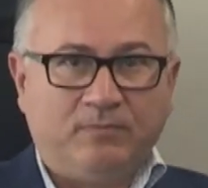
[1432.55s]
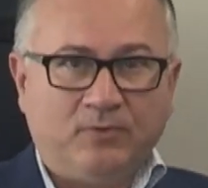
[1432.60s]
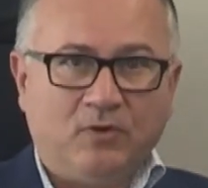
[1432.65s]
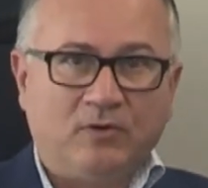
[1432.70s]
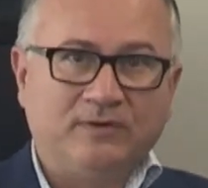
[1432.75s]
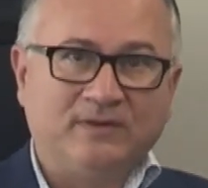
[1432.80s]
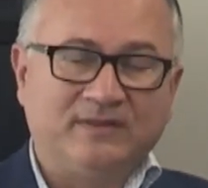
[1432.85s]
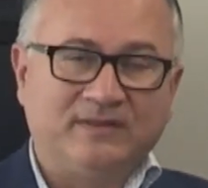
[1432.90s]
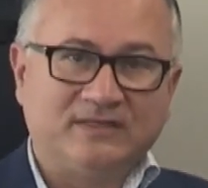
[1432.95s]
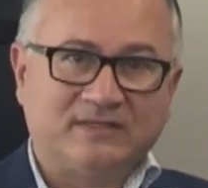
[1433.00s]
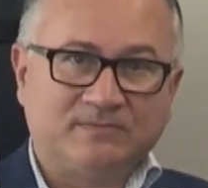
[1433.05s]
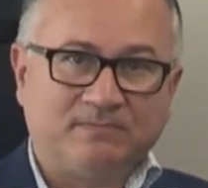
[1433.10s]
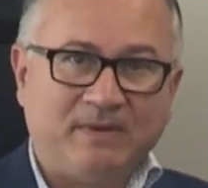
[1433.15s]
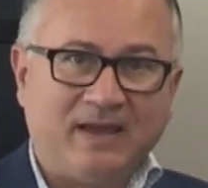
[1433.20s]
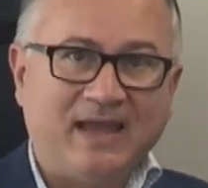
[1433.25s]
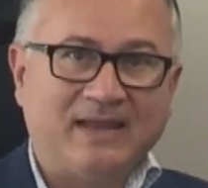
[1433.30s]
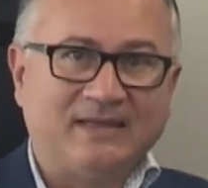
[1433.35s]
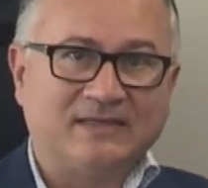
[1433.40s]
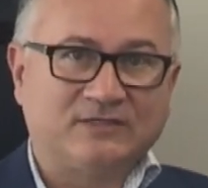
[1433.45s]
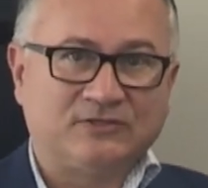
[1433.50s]
bone in the
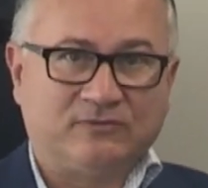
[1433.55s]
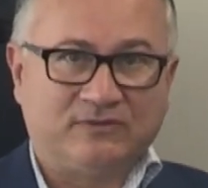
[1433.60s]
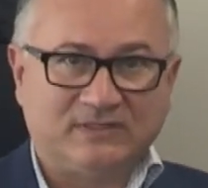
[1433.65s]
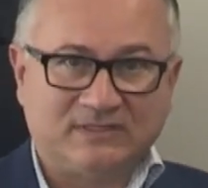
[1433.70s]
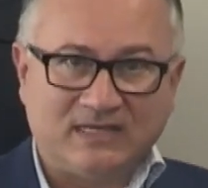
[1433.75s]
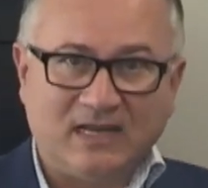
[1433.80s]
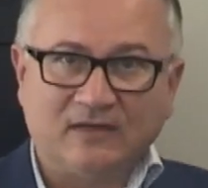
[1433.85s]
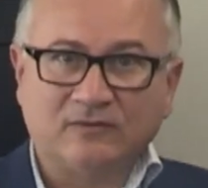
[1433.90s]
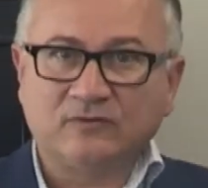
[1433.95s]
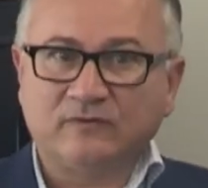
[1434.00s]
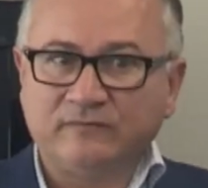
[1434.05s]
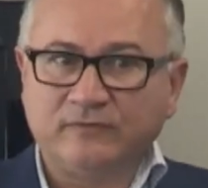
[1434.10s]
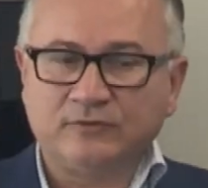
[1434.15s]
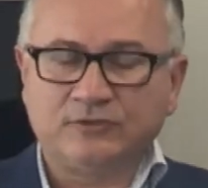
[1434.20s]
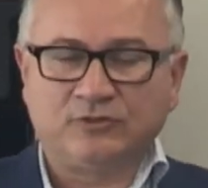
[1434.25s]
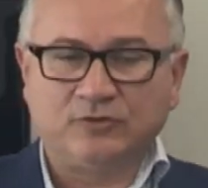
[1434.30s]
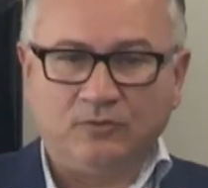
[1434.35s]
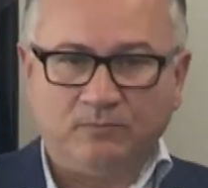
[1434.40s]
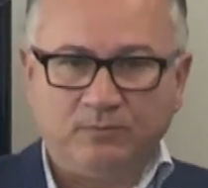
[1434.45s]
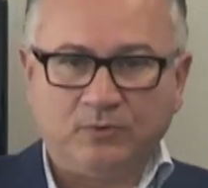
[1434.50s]
spine as a result of
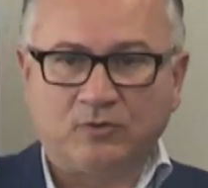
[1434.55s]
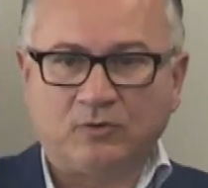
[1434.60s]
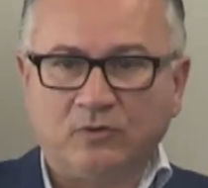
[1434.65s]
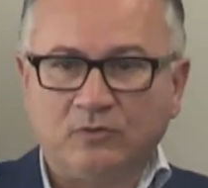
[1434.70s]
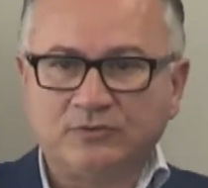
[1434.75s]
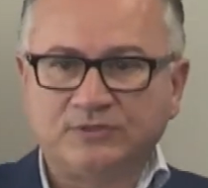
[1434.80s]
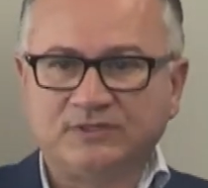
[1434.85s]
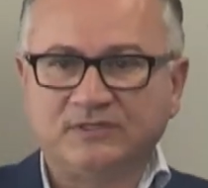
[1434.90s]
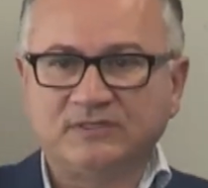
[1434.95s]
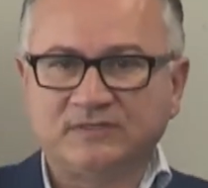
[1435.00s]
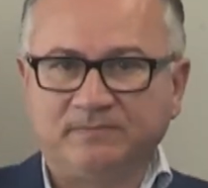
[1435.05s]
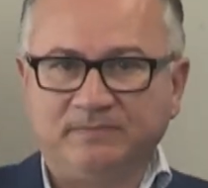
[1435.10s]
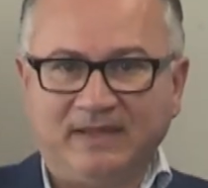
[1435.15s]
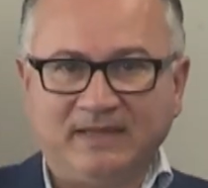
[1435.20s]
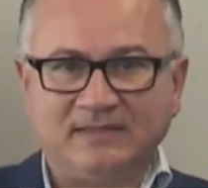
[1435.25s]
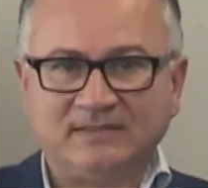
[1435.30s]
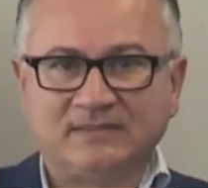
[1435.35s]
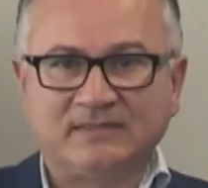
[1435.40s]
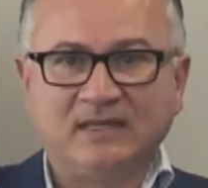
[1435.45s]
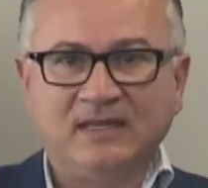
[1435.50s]
osteoporosis,
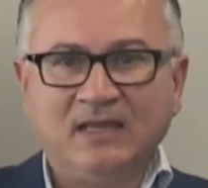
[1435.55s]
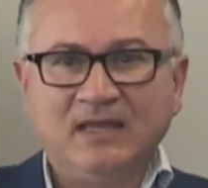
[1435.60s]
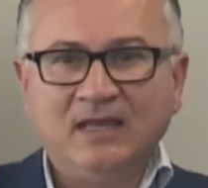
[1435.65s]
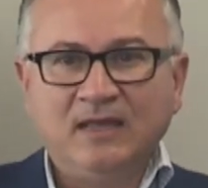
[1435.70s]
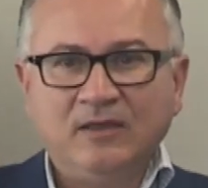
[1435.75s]
means